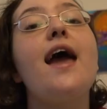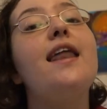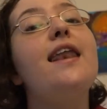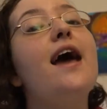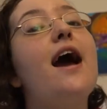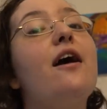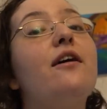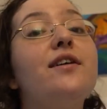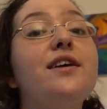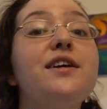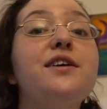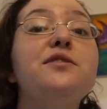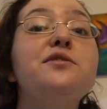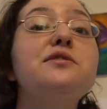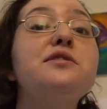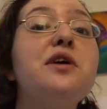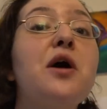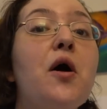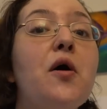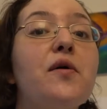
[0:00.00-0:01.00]
and how he
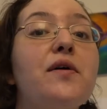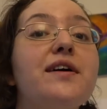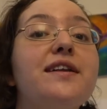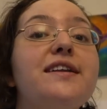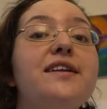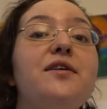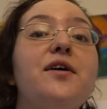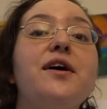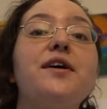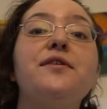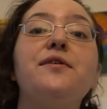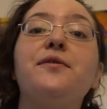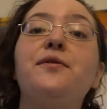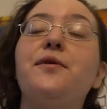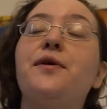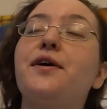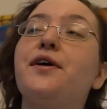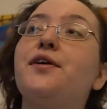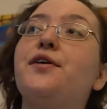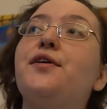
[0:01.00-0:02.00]
used coconut
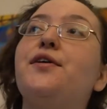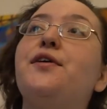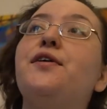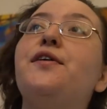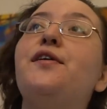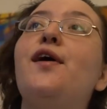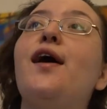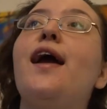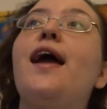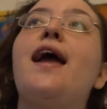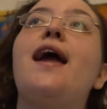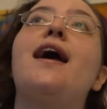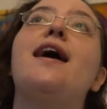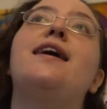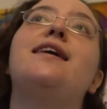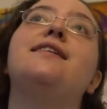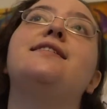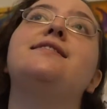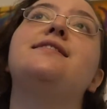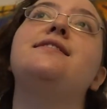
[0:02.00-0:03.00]
oil
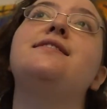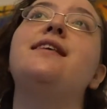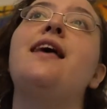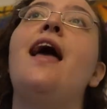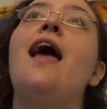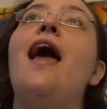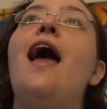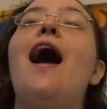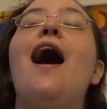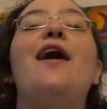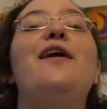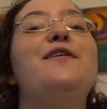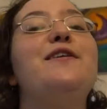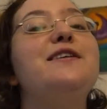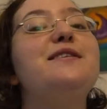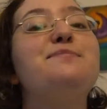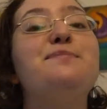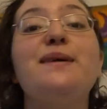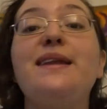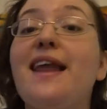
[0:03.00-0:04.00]
and how
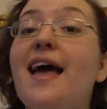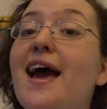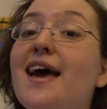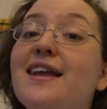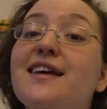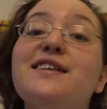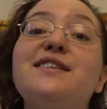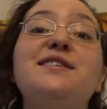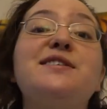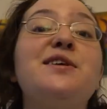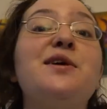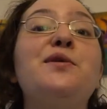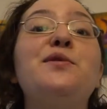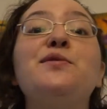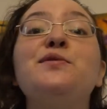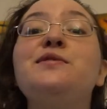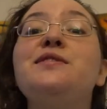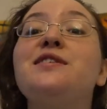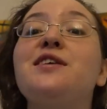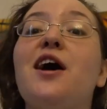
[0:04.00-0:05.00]
his banana is
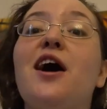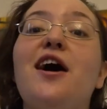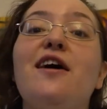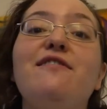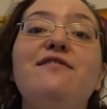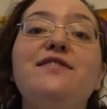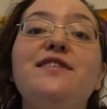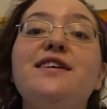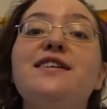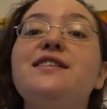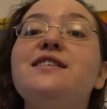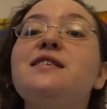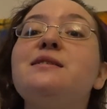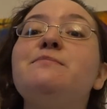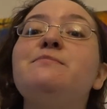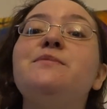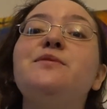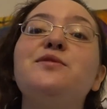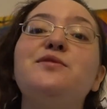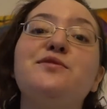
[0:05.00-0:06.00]
so soft and
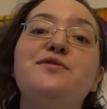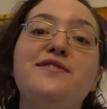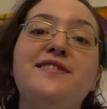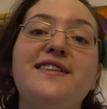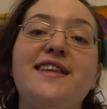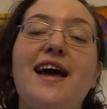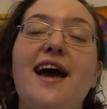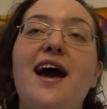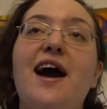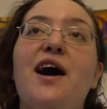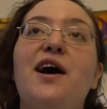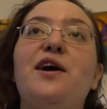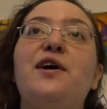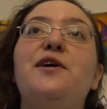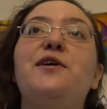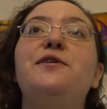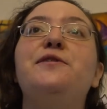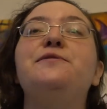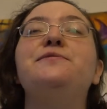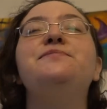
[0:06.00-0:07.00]
smooth
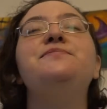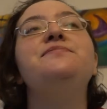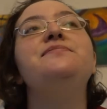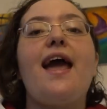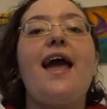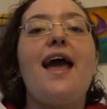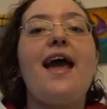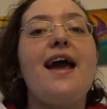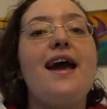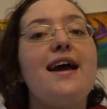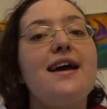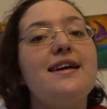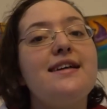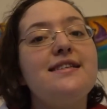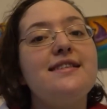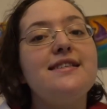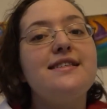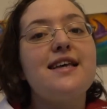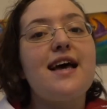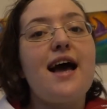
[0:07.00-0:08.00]
now.
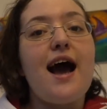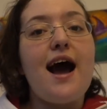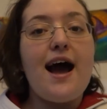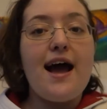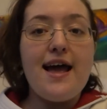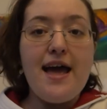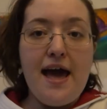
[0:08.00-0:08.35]
And I